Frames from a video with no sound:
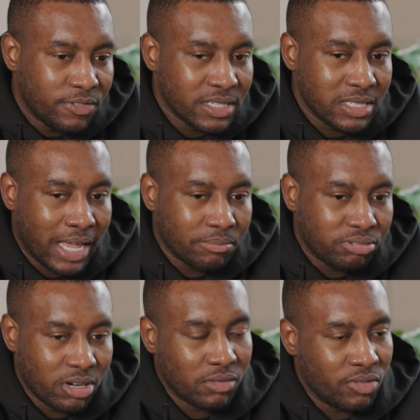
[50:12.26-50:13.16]
things
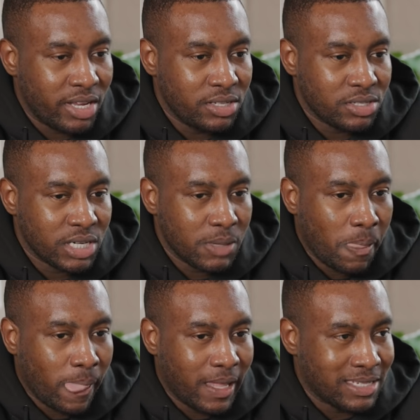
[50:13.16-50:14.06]
like product range
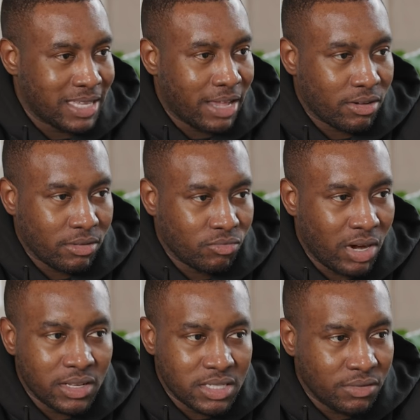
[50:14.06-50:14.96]
is like
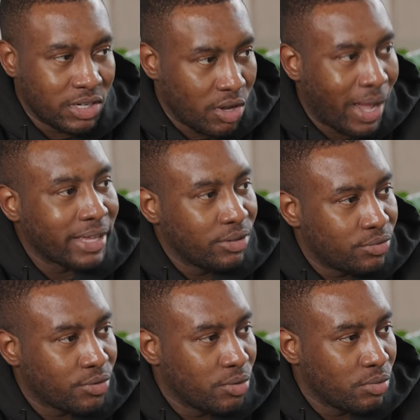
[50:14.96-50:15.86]
relatively low
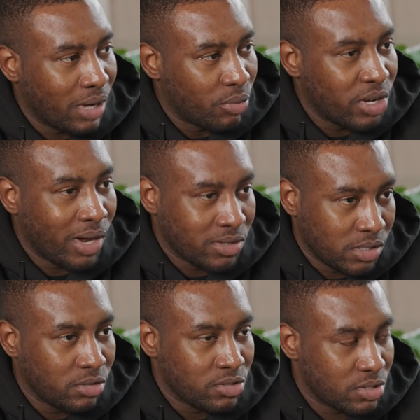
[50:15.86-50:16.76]
hanging fruit. Like we know how
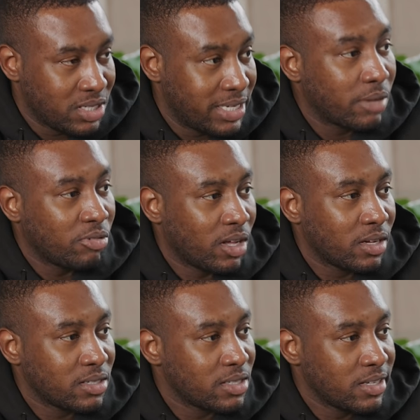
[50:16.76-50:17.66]
to launch sick
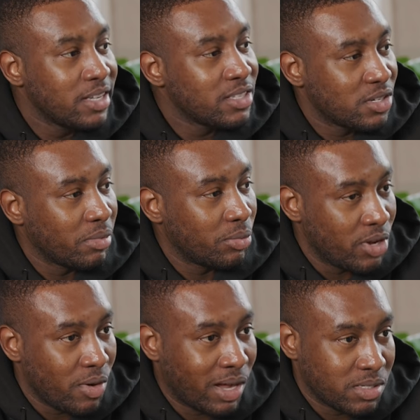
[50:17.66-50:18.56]
products. Do you know what I mean?
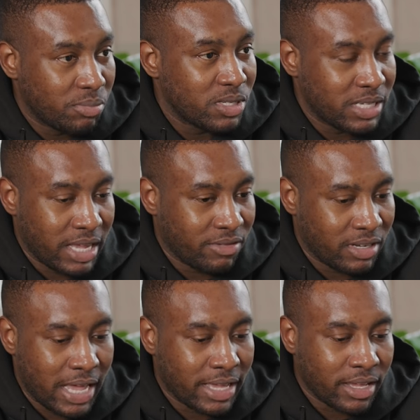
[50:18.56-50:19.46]
We know how to put
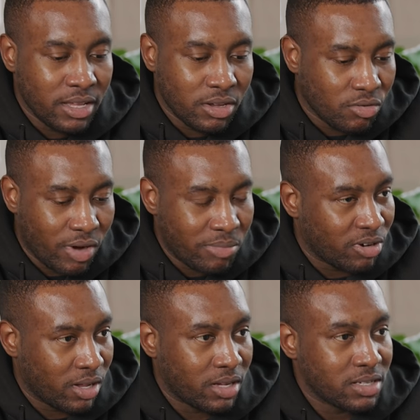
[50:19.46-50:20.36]
together like great
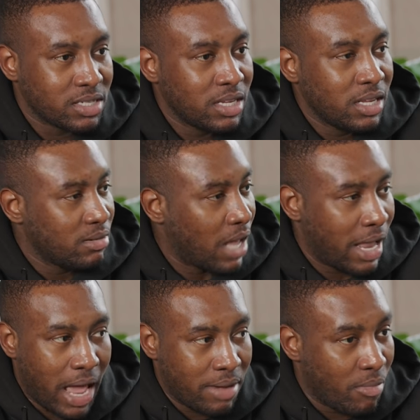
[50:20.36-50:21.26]
products
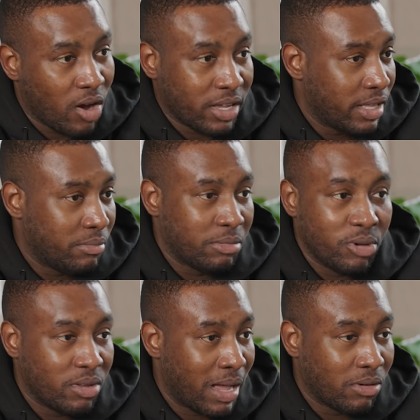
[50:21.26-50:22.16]
and, and market them
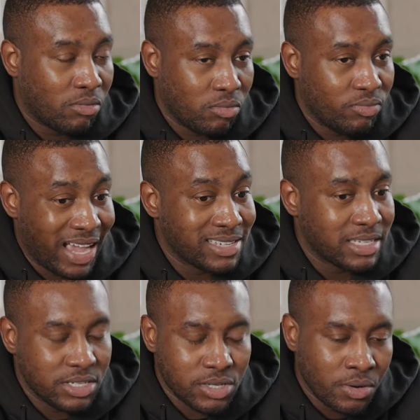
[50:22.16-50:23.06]
and put them out
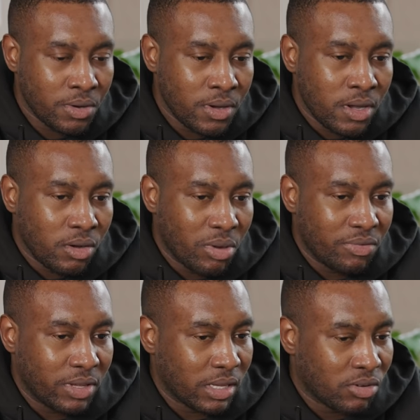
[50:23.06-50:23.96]
nicely. So
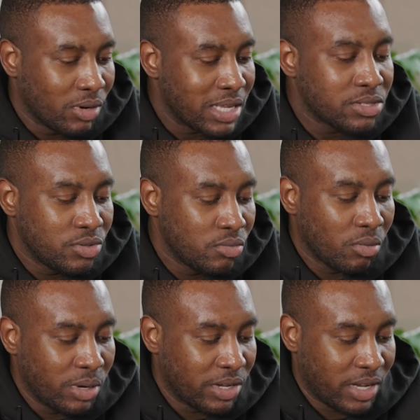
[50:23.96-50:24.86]
we're thinking, cool, let's do
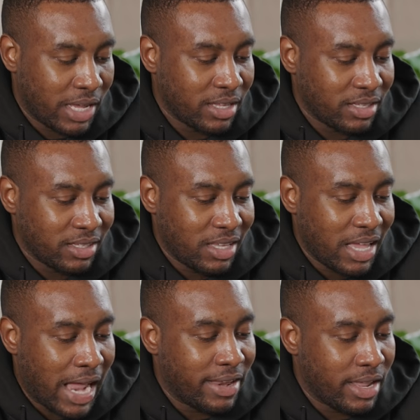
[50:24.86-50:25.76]
what we're good at.
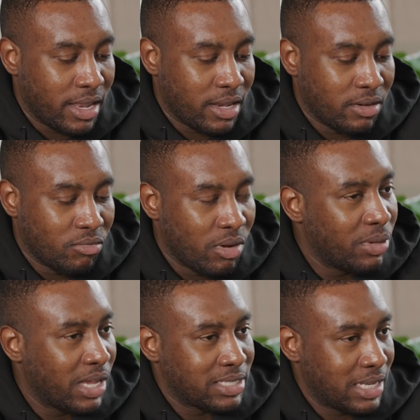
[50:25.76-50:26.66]
And then
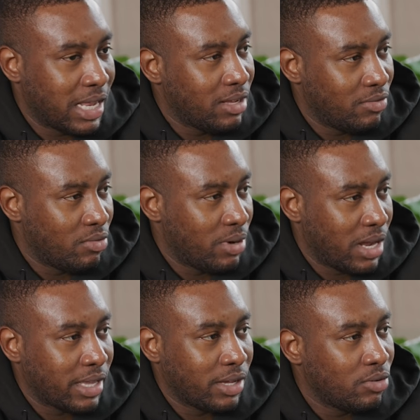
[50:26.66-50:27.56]
when we get to that level
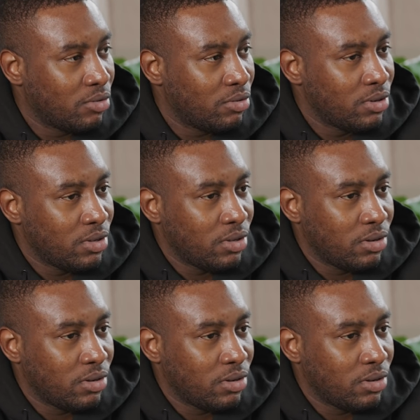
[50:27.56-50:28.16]
where, okay, cool,